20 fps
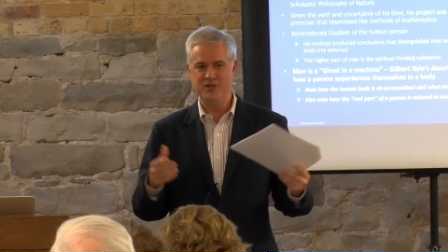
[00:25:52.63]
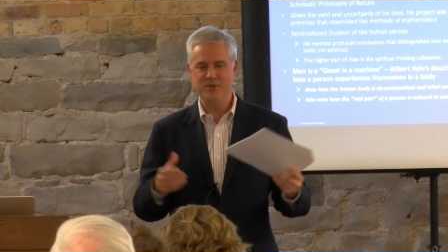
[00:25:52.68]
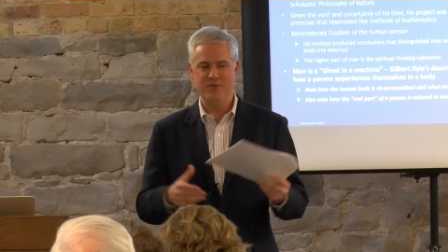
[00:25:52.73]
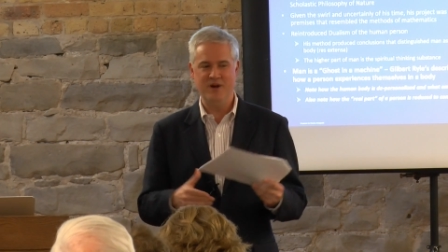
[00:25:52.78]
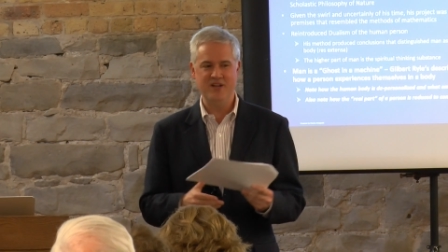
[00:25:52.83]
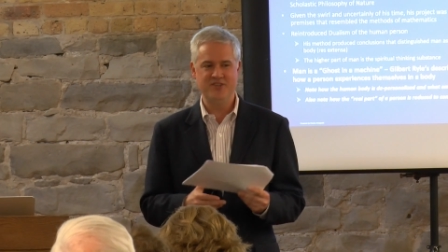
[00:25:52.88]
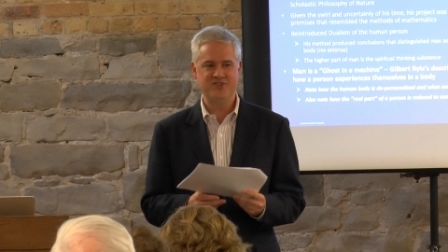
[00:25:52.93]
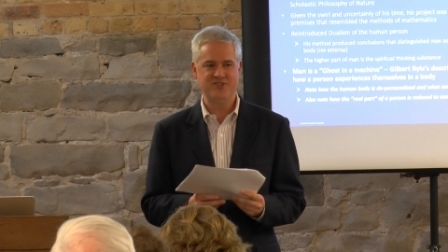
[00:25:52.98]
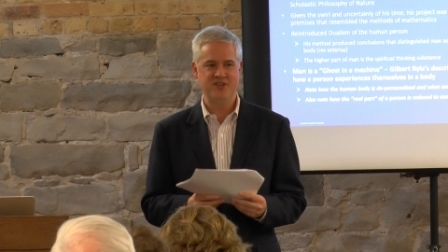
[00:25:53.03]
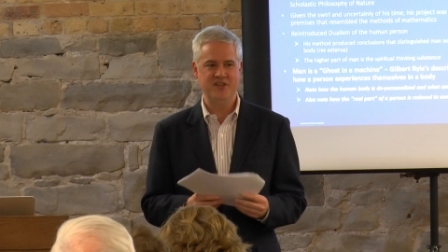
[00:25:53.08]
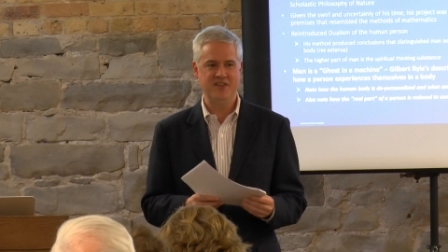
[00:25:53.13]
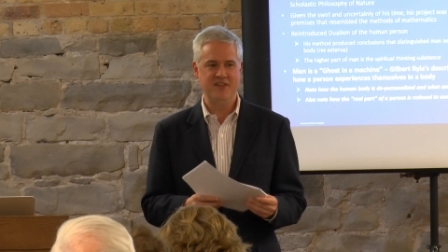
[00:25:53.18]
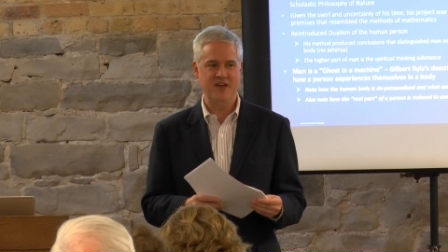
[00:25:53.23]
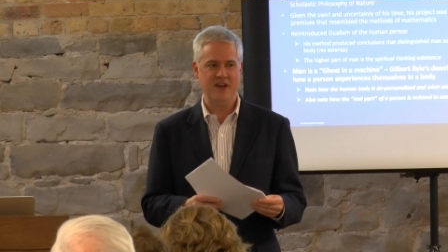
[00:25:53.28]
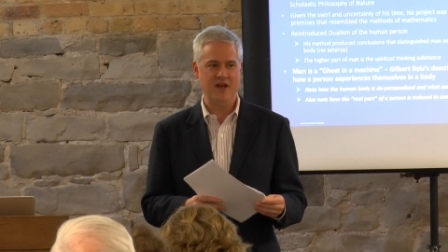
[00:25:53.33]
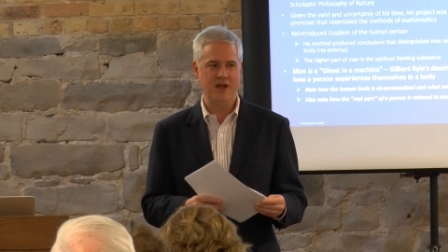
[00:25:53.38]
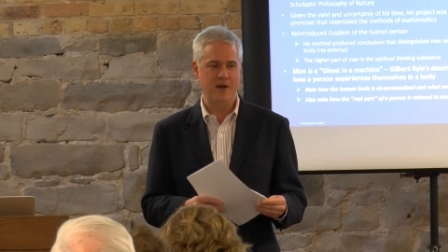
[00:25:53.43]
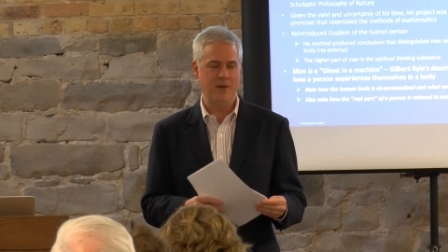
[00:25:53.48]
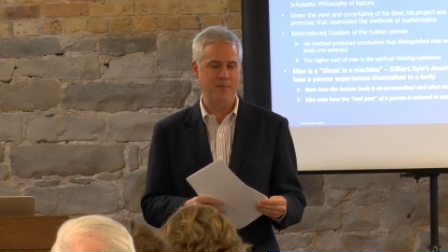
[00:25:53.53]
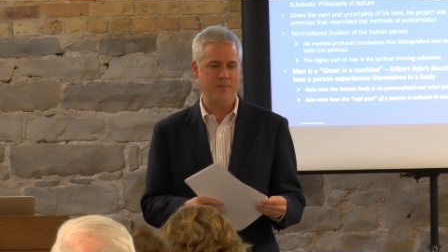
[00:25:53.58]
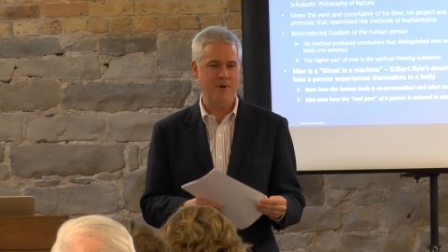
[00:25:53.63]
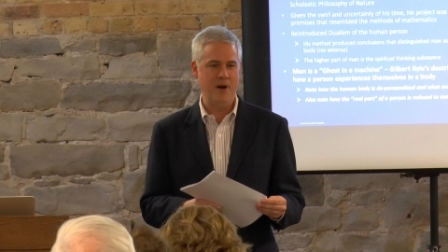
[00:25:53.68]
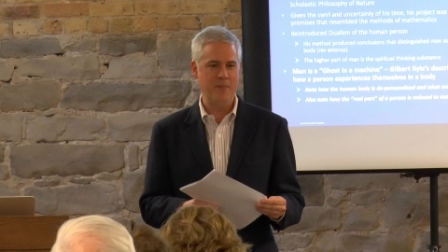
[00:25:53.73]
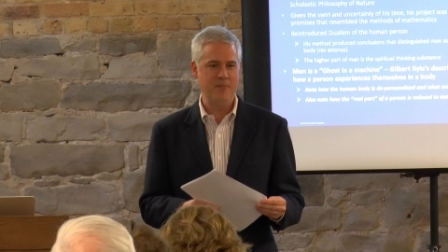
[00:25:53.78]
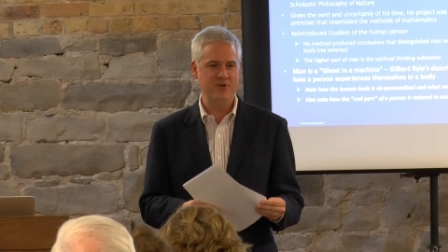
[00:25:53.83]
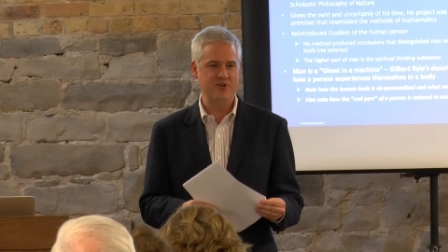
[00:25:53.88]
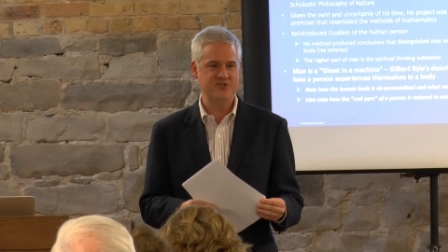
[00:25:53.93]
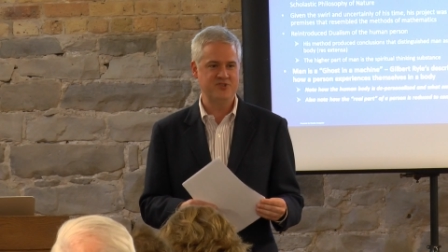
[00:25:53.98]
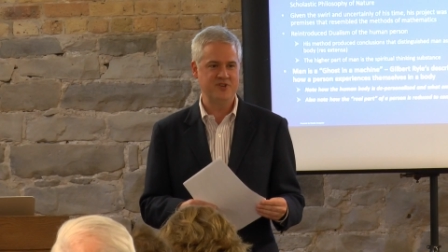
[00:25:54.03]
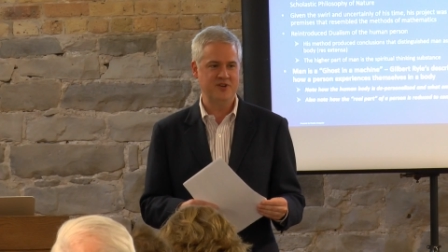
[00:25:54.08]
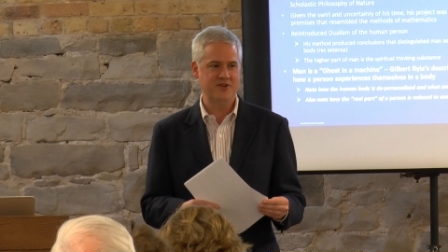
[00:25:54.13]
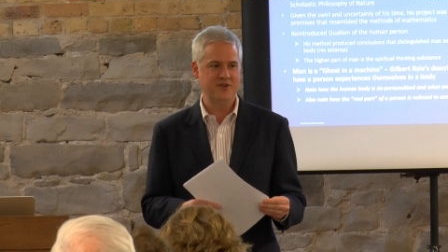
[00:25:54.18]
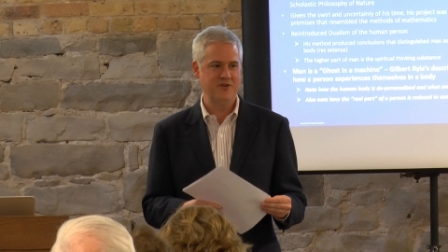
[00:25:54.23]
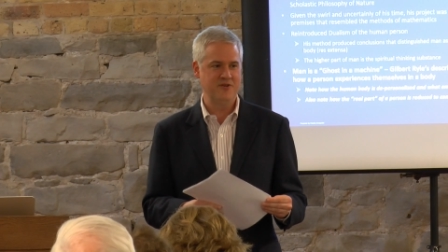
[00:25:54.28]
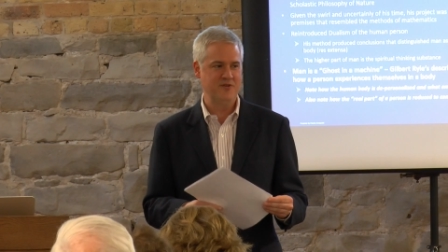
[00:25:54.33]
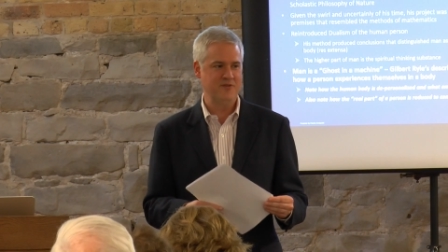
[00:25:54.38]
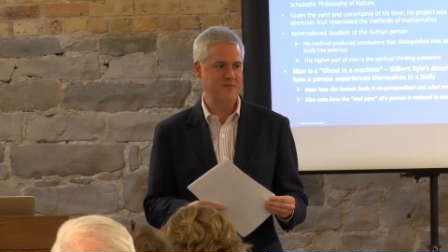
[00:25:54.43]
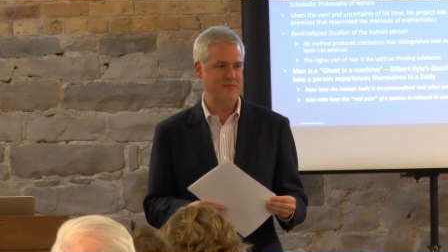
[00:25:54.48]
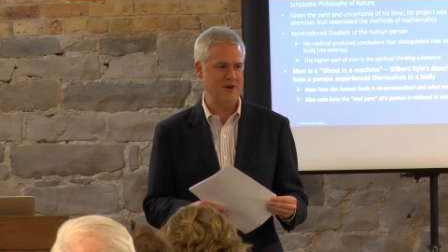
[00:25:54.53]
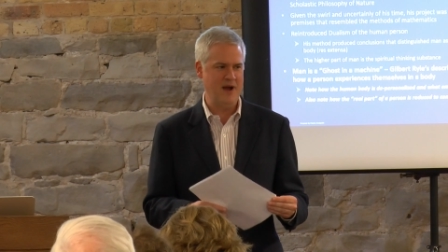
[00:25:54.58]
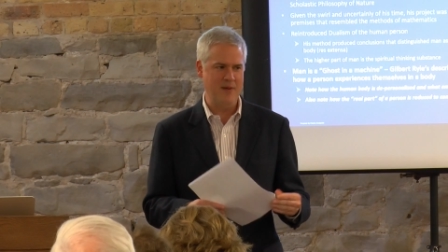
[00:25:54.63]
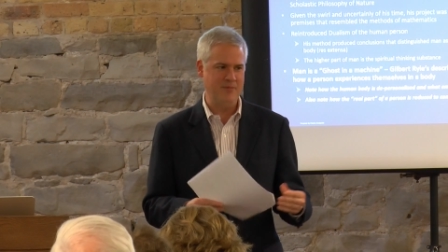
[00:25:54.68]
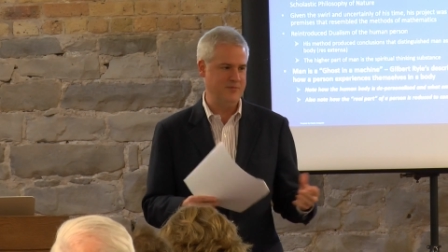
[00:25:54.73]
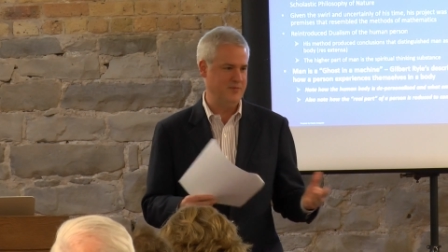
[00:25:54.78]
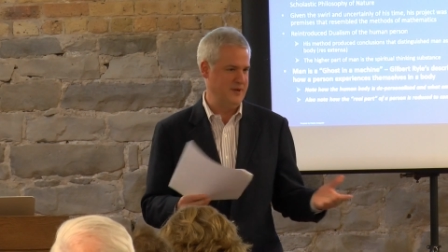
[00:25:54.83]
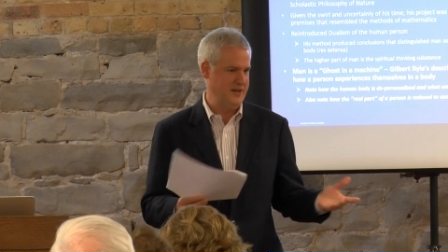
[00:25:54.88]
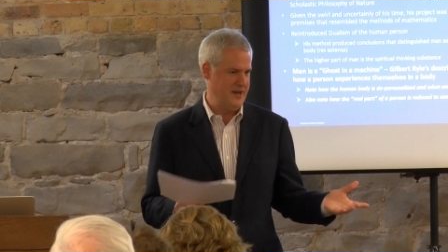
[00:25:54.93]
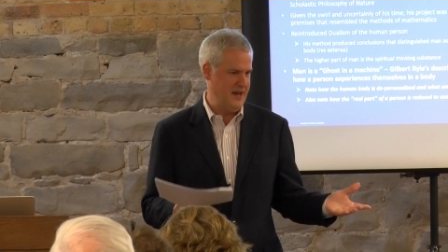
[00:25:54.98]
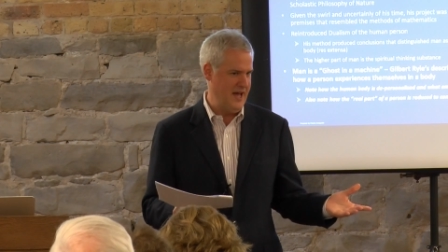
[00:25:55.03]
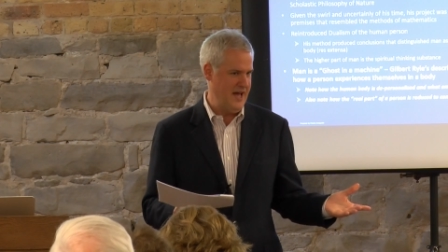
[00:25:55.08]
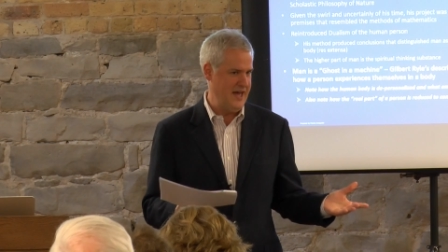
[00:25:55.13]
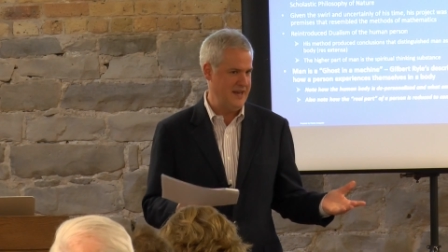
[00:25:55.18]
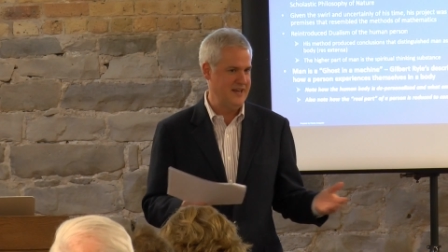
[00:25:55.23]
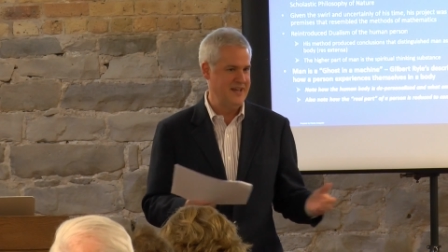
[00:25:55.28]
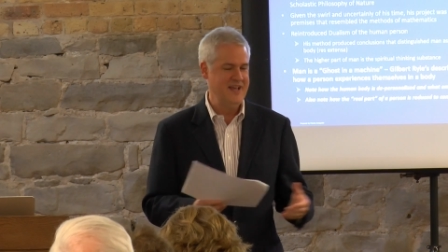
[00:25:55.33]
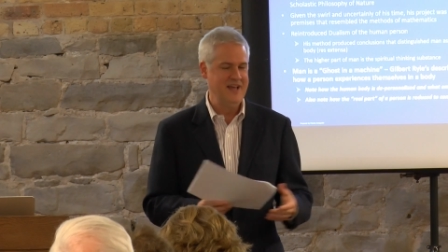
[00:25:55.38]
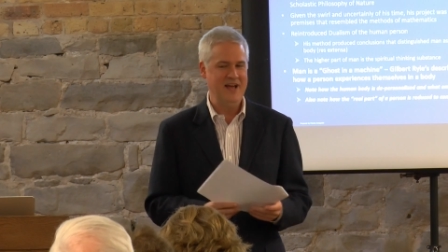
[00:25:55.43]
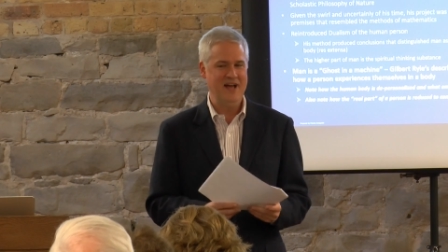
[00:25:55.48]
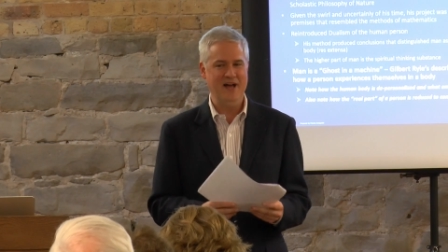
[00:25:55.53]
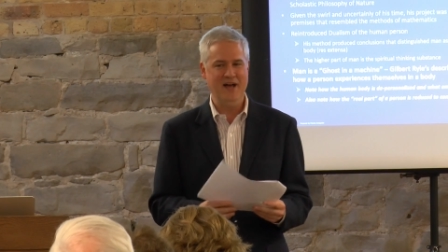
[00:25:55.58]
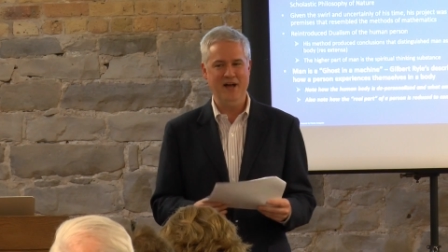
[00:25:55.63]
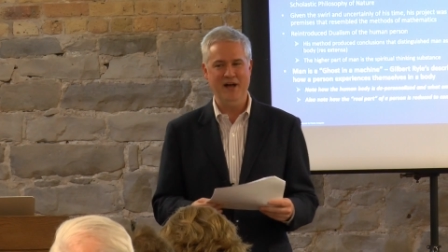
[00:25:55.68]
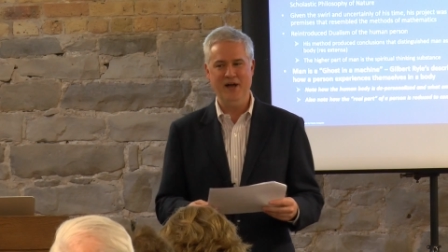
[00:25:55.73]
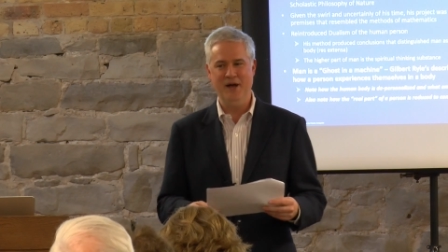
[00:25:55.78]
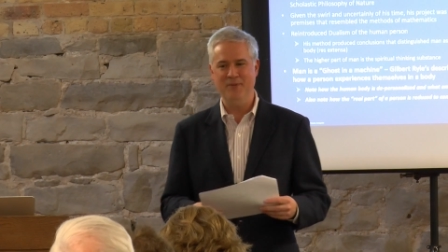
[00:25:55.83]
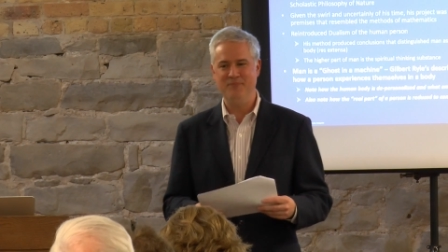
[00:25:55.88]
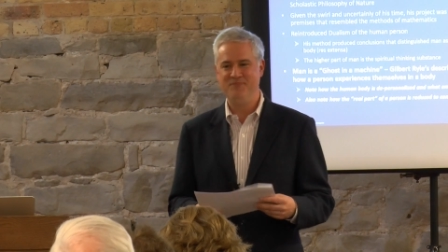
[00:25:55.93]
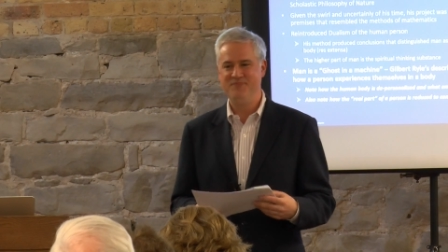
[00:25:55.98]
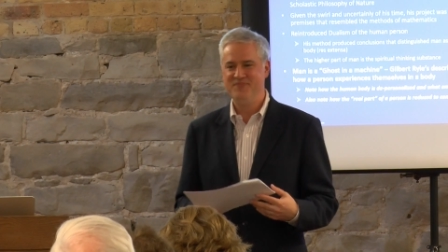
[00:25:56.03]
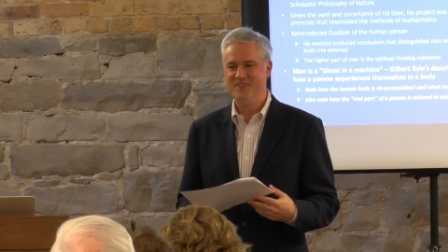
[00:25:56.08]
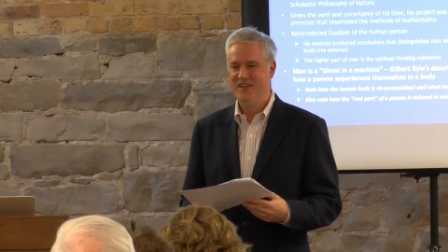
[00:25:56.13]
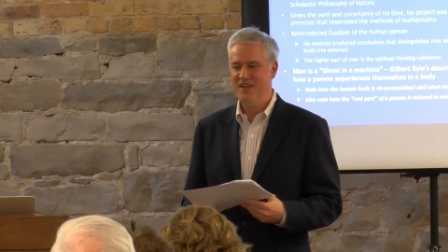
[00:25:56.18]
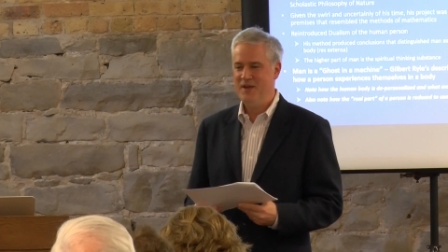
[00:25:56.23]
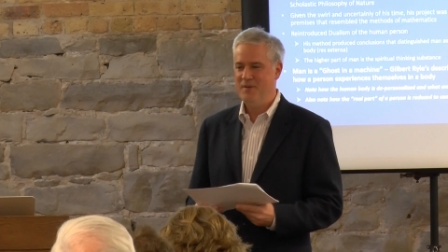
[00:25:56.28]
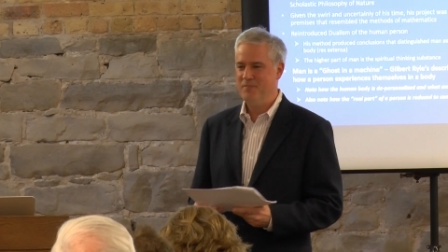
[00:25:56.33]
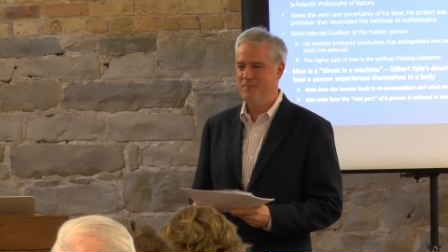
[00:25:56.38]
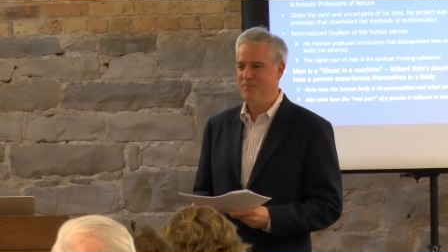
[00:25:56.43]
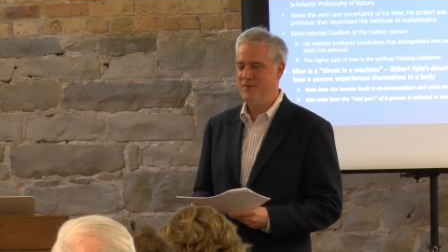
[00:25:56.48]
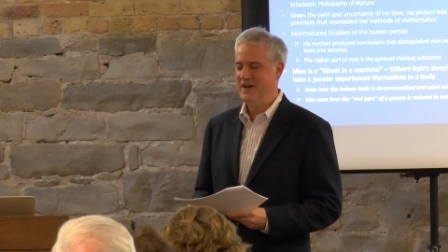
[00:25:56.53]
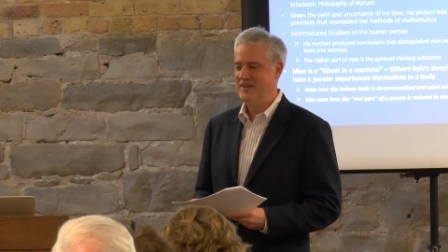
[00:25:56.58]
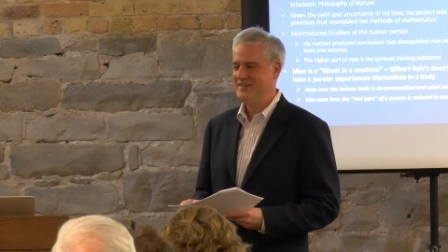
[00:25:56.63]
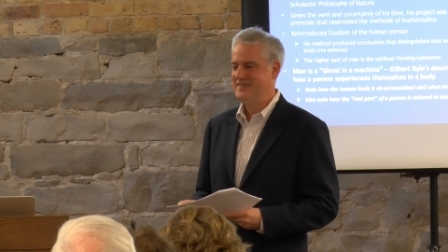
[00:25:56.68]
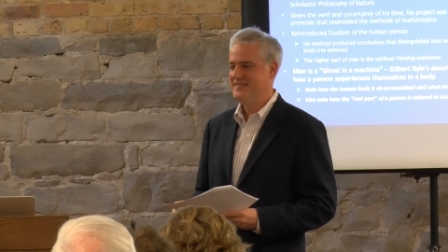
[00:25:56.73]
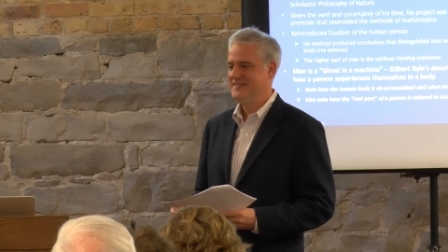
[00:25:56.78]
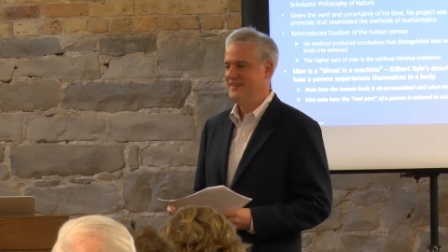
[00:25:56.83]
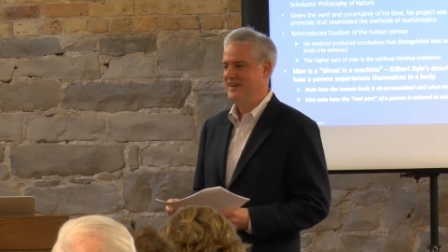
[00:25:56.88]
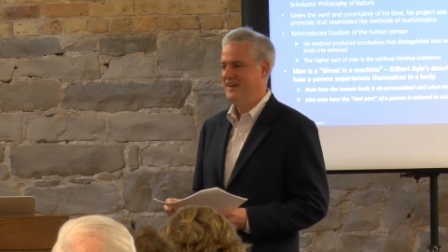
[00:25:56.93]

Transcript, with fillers: You might see that on a bumper sticker, probably not. Uh, but